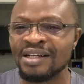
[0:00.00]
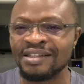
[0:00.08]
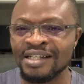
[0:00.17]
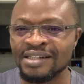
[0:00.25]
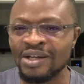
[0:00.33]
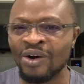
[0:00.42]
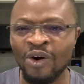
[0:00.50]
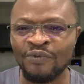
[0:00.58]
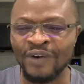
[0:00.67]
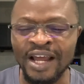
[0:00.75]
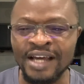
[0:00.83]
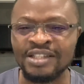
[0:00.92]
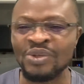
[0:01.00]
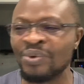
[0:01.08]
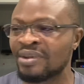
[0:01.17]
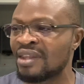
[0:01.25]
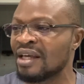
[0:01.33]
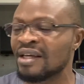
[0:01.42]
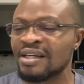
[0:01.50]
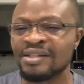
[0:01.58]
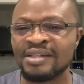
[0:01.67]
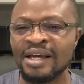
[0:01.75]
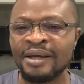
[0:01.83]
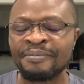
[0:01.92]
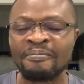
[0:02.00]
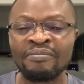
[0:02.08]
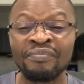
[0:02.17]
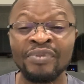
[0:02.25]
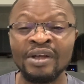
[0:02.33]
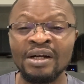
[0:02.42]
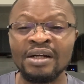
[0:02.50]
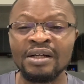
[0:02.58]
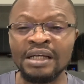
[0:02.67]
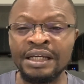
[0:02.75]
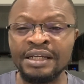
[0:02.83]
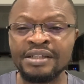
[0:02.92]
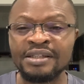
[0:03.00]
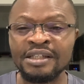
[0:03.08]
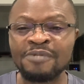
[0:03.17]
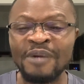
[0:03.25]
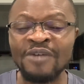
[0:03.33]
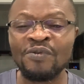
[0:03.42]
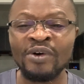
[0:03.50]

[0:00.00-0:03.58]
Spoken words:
playing